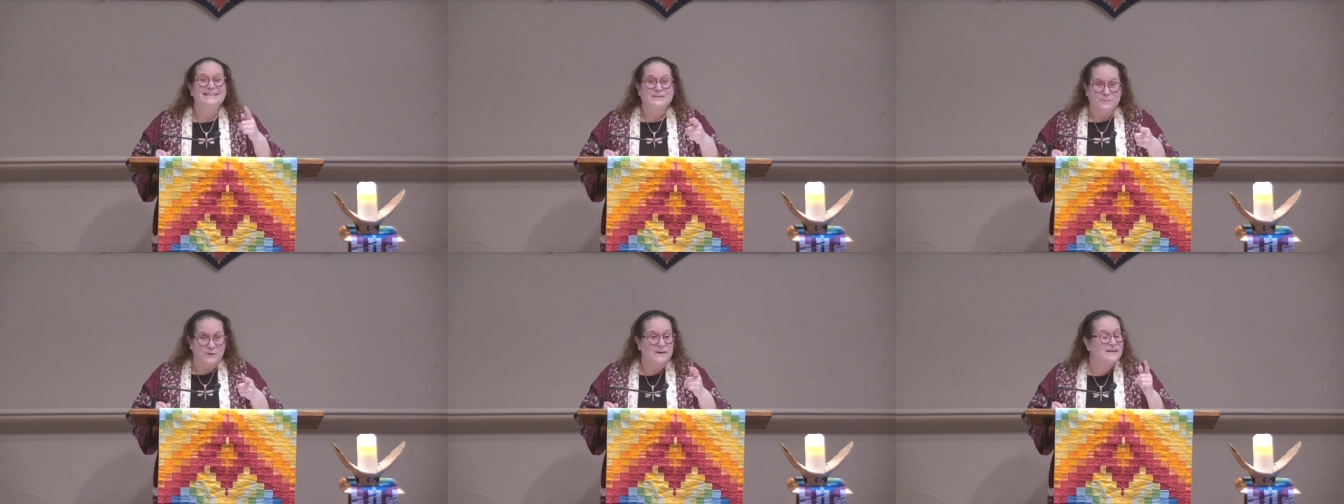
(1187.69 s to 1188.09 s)

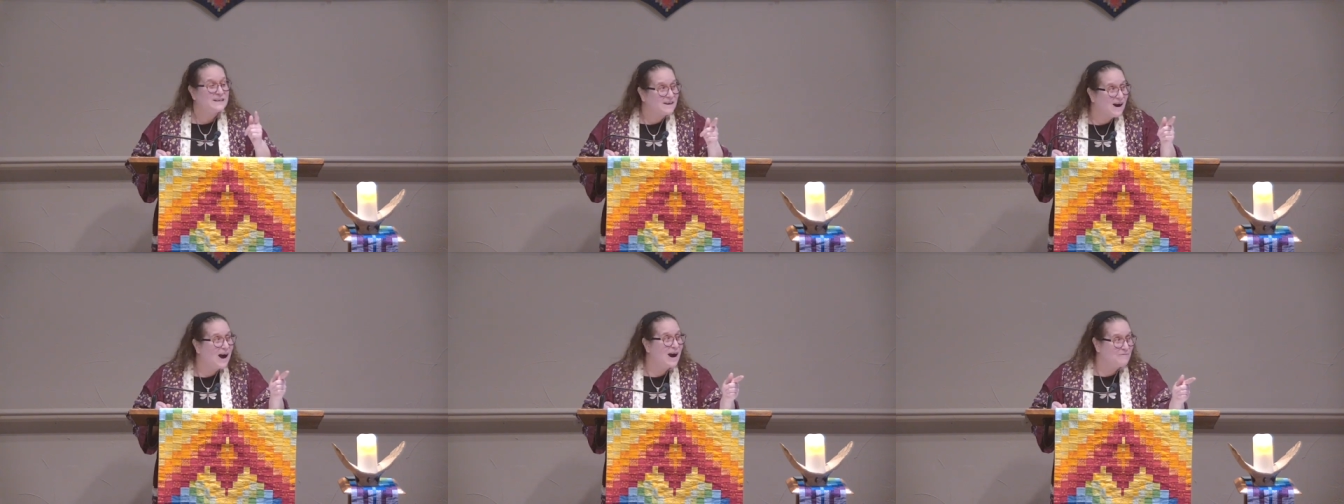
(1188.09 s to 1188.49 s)
It's
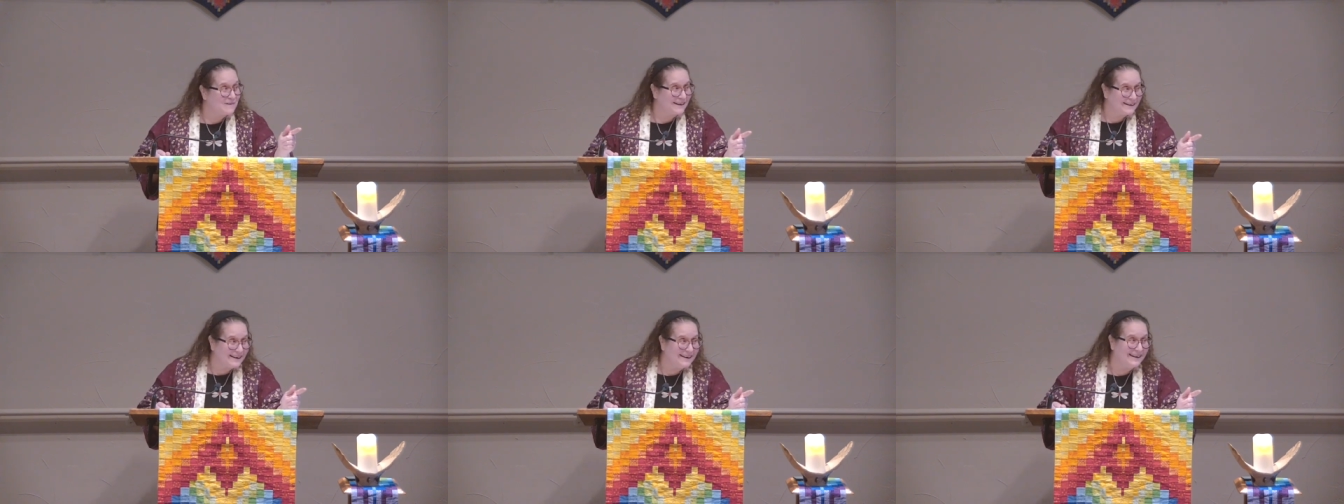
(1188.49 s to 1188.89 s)
pretty
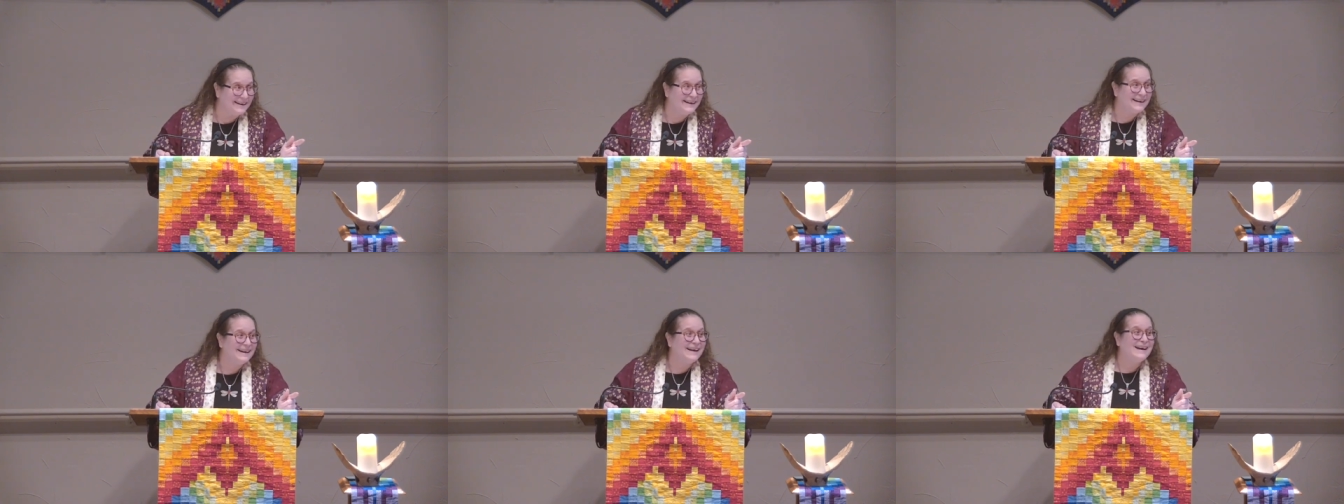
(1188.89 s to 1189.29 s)

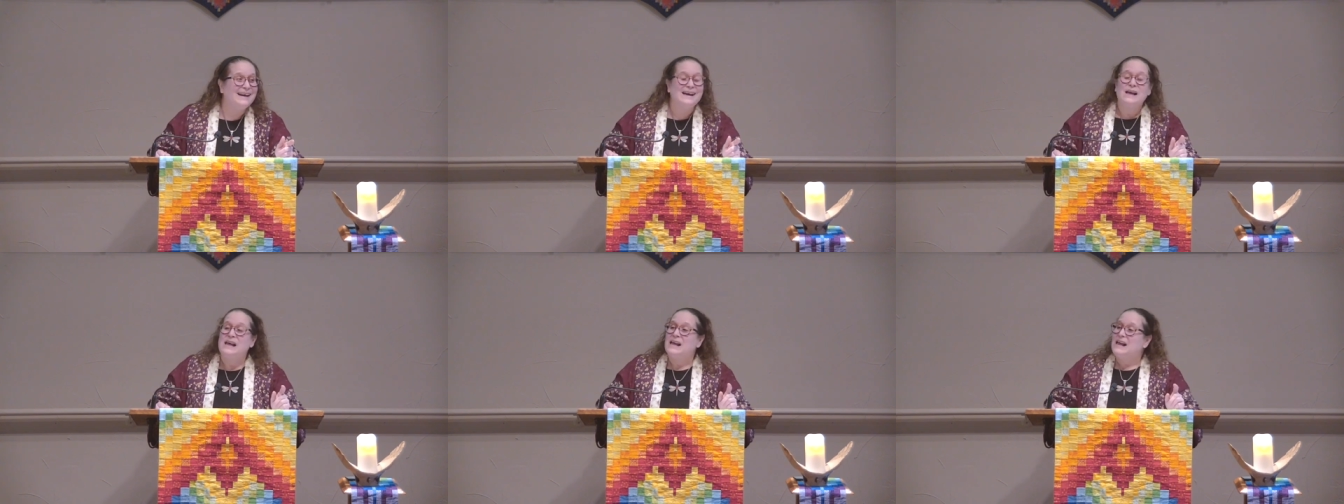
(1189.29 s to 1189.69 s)
common.
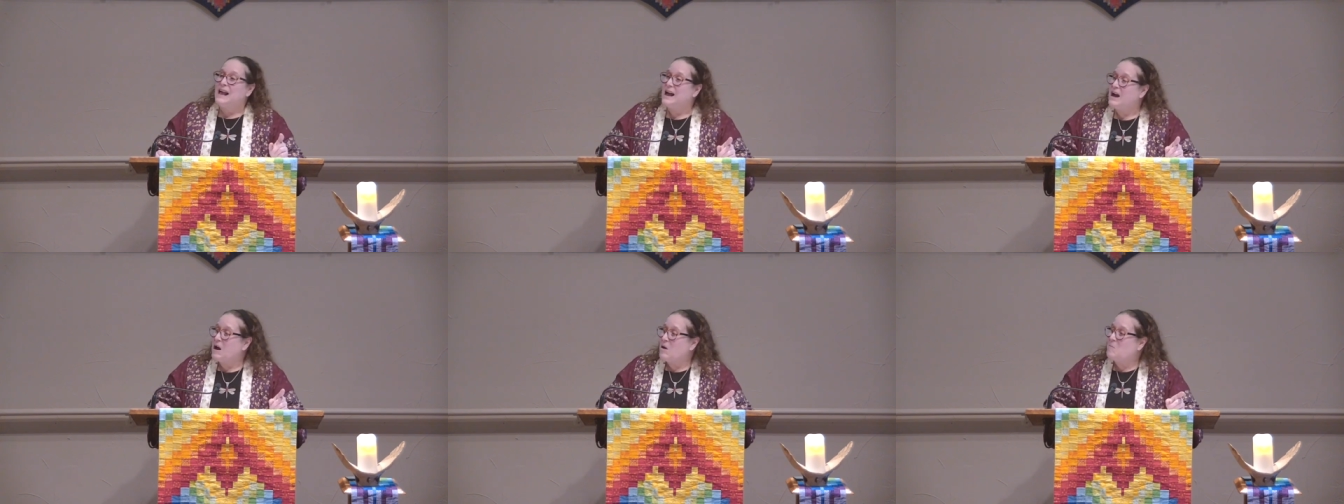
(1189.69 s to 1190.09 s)

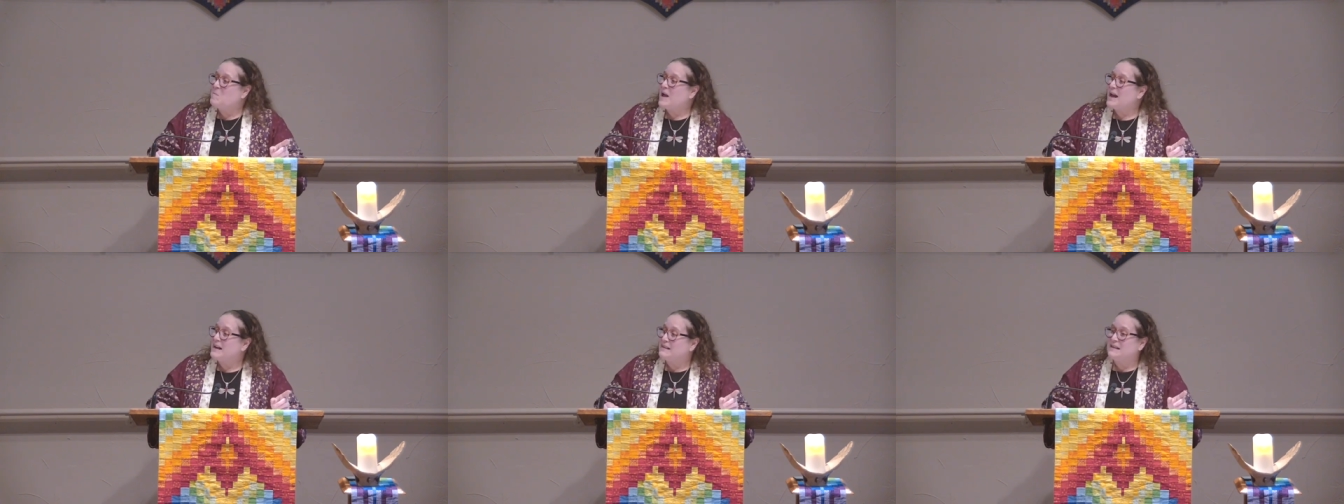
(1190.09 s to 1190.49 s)

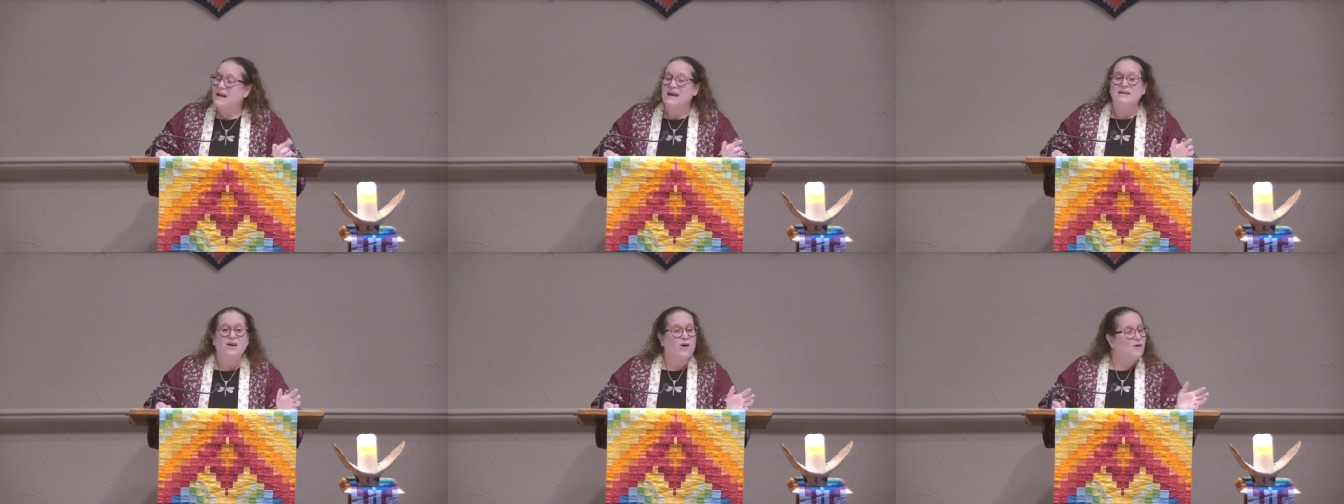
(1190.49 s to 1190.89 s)

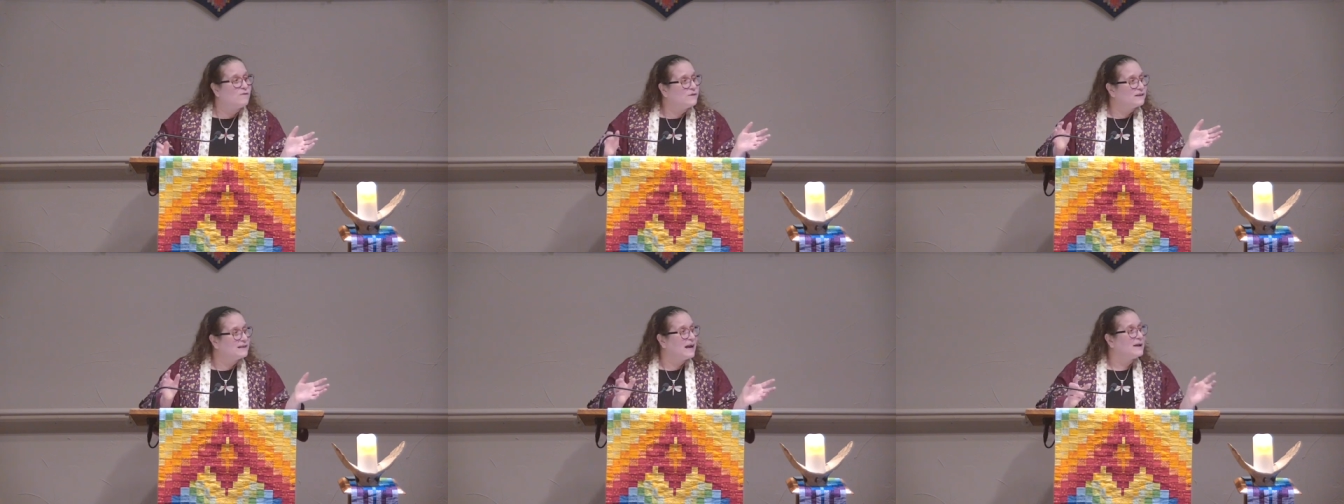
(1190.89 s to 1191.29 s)
And
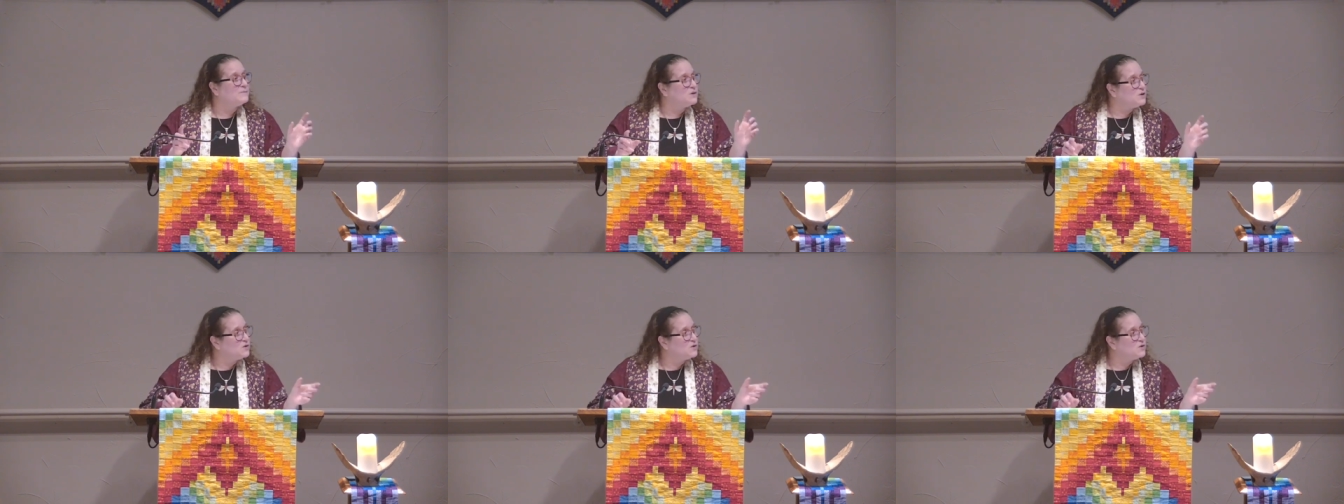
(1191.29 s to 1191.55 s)
over time,